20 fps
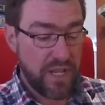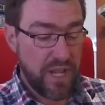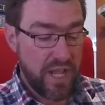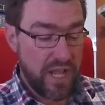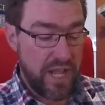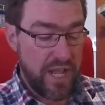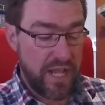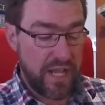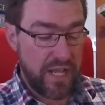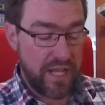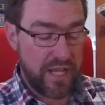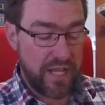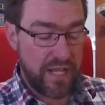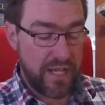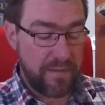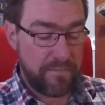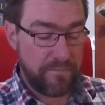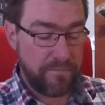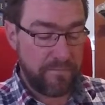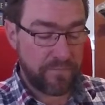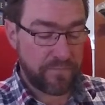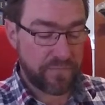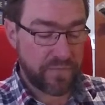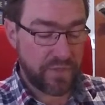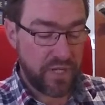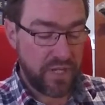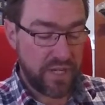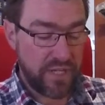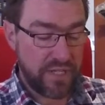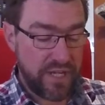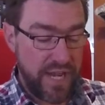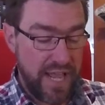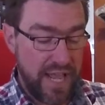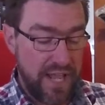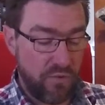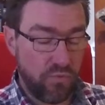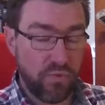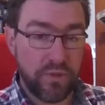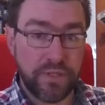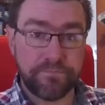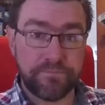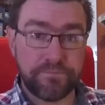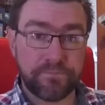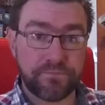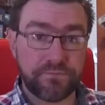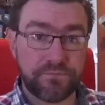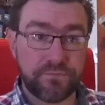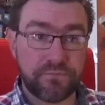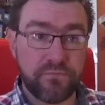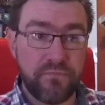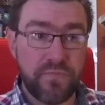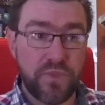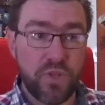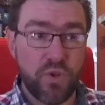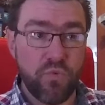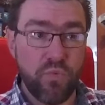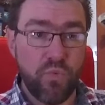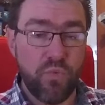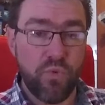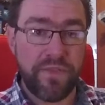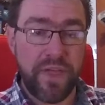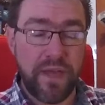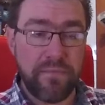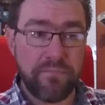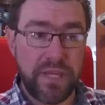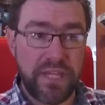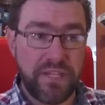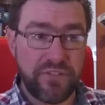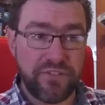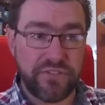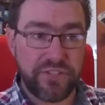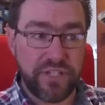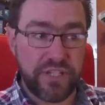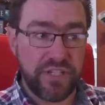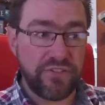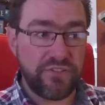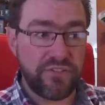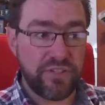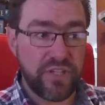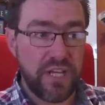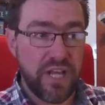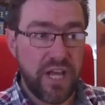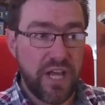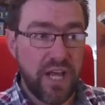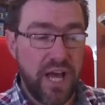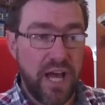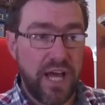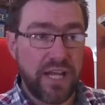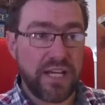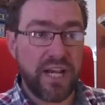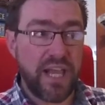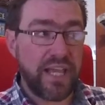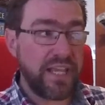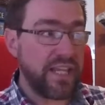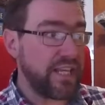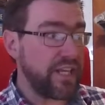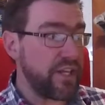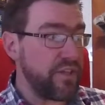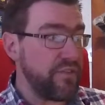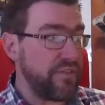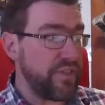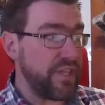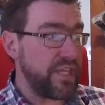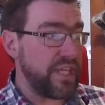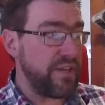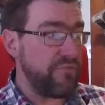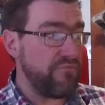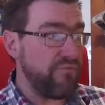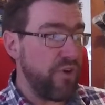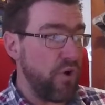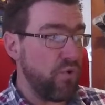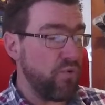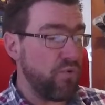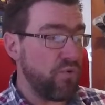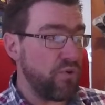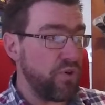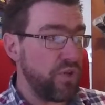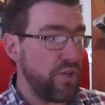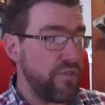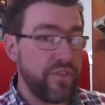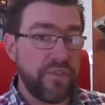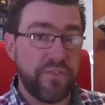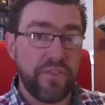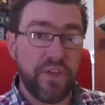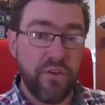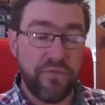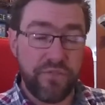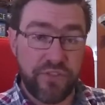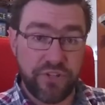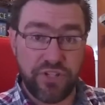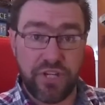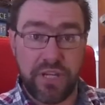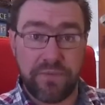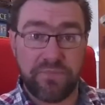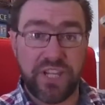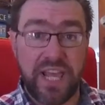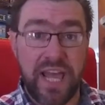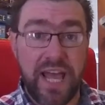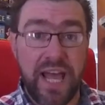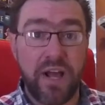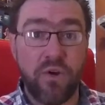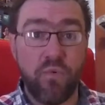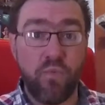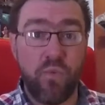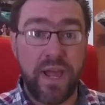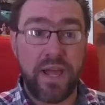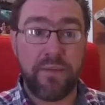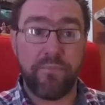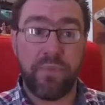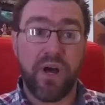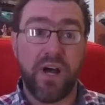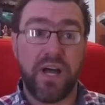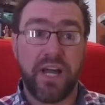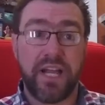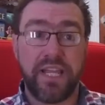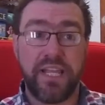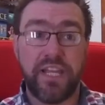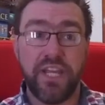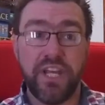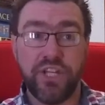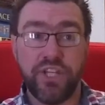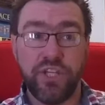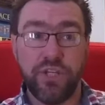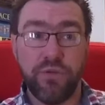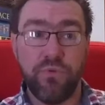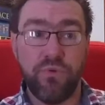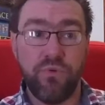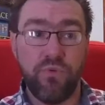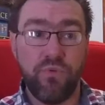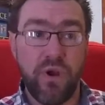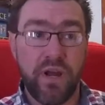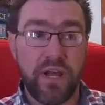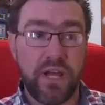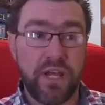Now, what that means is, unlike the role of the ship's cat, whereby you